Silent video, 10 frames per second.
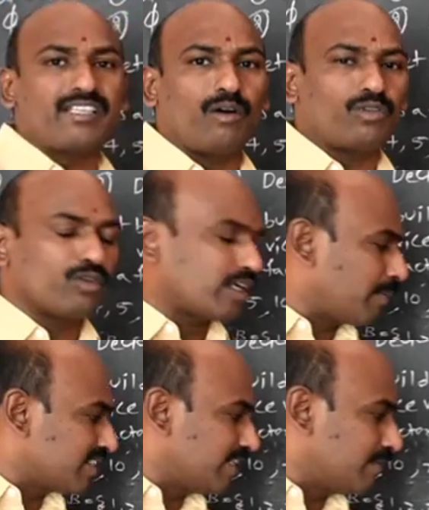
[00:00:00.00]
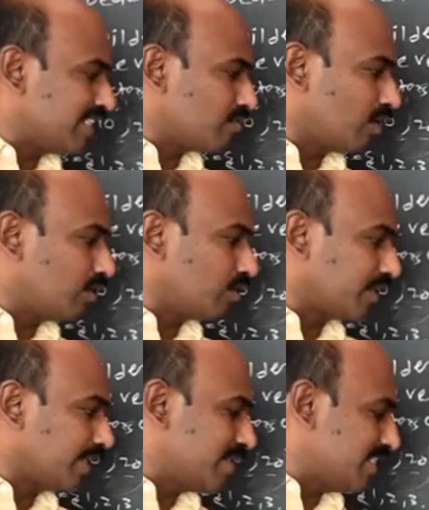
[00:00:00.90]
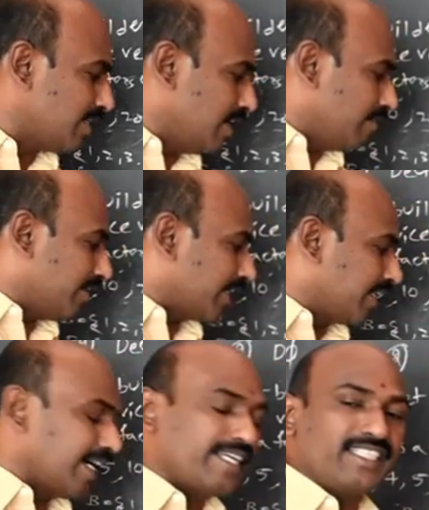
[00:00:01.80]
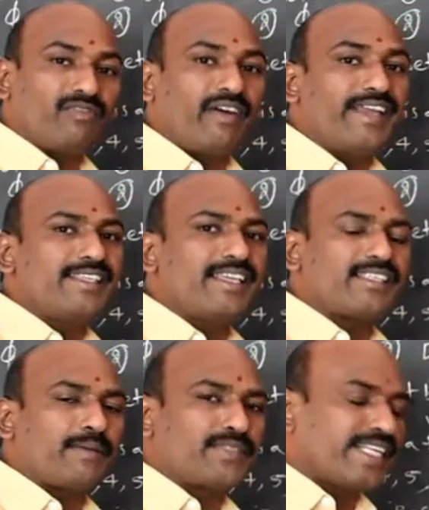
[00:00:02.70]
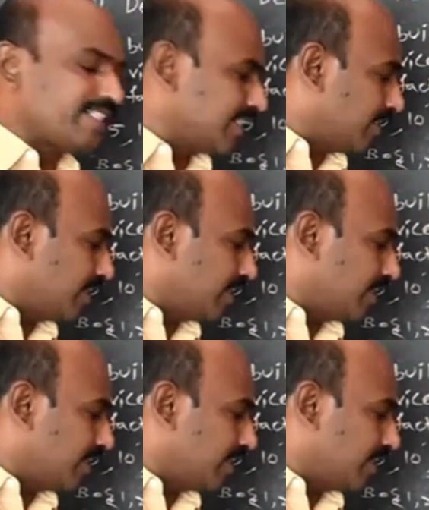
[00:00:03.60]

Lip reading: How to represent means 1 2 3 means we can write is 5 is a subset,